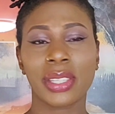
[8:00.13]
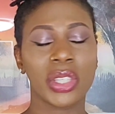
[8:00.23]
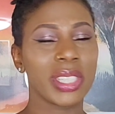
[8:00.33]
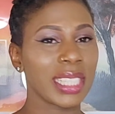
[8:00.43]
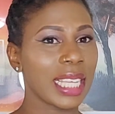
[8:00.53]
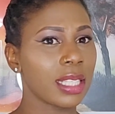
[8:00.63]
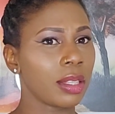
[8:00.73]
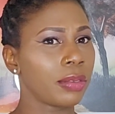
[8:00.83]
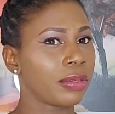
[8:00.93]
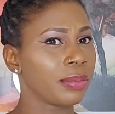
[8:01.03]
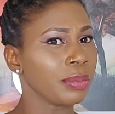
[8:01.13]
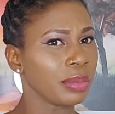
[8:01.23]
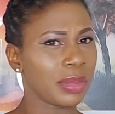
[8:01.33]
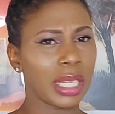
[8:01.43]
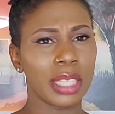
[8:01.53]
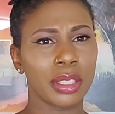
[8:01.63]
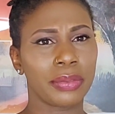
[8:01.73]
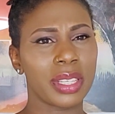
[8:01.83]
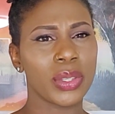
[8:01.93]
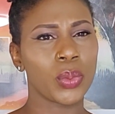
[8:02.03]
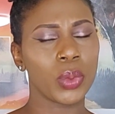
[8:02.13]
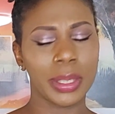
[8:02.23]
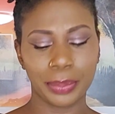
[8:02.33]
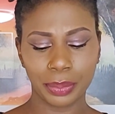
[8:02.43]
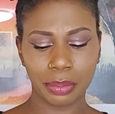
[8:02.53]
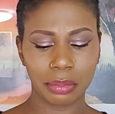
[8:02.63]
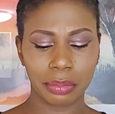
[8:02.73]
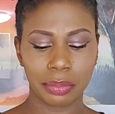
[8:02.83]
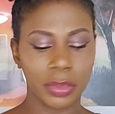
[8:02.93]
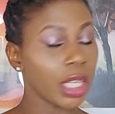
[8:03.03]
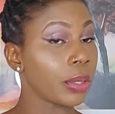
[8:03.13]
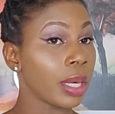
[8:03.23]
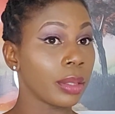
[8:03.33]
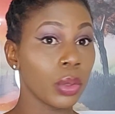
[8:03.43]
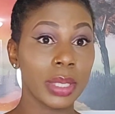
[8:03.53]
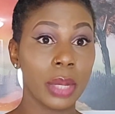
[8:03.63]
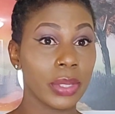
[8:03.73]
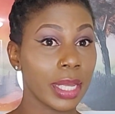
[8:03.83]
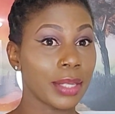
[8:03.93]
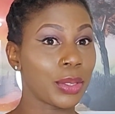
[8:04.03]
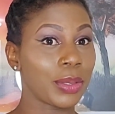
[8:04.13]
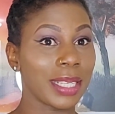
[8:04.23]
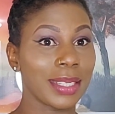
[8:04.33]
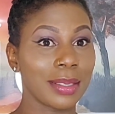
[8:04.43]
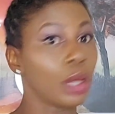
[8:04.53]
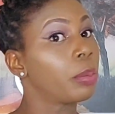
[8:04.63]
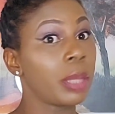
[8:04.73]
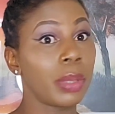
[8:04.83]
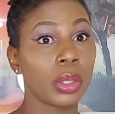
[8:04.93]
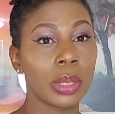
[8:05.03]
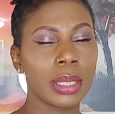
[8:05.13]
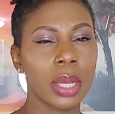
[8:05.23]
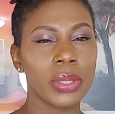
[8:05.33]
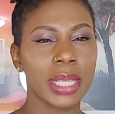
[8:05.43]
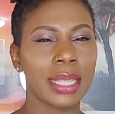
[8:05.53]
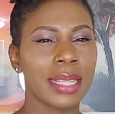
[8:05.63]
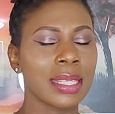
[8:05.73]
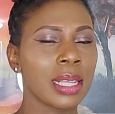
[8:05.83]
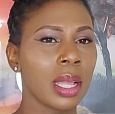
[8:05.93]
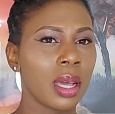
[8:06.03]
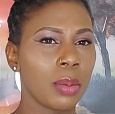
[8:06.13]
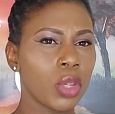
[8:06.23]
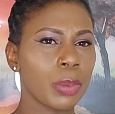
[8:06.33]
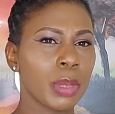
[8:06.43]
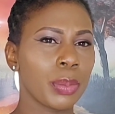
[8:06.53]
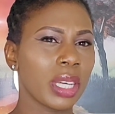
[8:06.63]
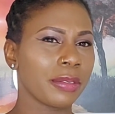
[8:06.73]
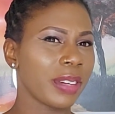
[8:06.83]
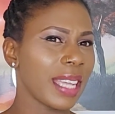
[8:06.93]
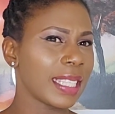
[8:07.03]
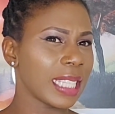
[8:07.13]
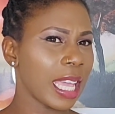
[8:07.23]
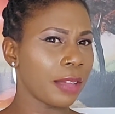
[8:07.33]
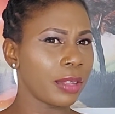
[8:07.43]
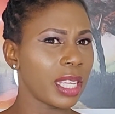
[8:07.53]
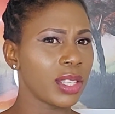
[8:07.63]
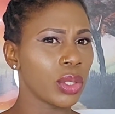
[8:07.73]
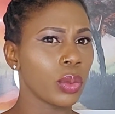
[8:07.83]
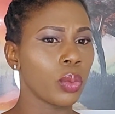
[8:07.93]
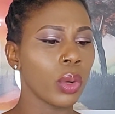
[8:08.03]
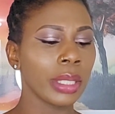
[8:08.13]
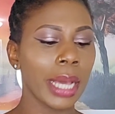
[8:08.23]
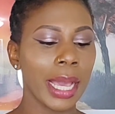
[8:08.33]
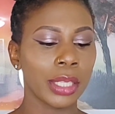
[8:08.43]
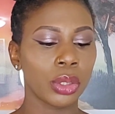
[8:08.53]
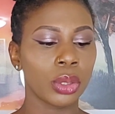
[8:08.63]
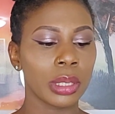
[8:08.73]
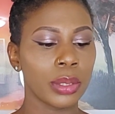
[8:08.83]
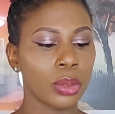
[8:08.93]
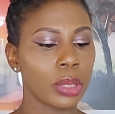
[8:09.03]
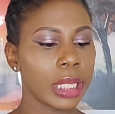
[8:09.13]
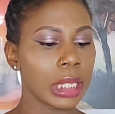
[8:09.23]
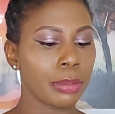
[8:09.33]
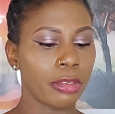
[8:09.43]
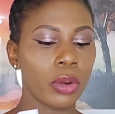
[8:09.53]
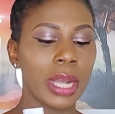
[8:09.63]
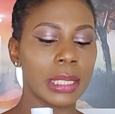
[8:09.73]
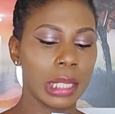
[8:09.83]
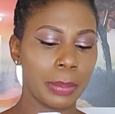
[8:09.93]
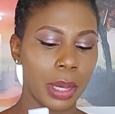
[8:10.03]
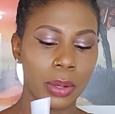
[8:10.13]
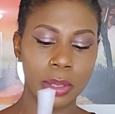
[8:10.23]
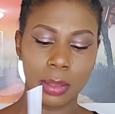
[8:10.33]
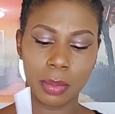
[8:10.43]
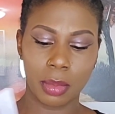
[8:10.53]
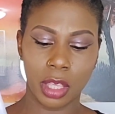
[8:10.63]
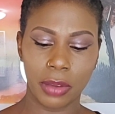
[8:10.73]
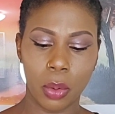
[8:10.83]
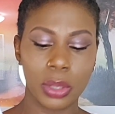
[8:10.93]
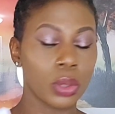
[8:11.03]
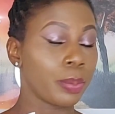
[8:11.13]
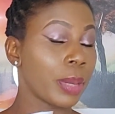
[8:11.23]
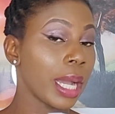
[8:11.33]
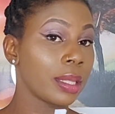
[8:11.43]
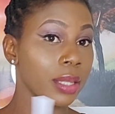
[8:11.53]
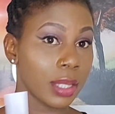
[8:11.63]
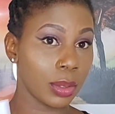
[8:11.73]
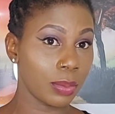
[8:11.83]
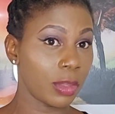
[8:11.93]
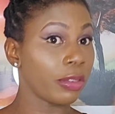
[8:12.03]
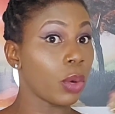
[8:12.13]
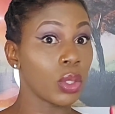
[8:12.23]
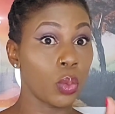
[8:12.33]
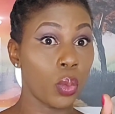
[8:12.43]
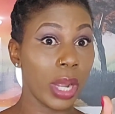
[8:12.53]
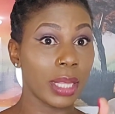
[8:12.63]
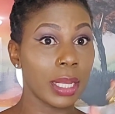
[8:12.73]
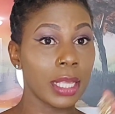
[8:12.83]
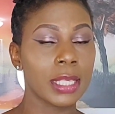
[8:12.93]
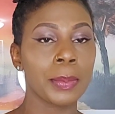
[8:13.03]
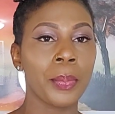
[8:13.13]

can't get enough out of this one. There are no downsides to it, or maybe the only downside is most people can find it heavy. So what I usually do is, before I step out, if I want to buy this, if I want to wear this,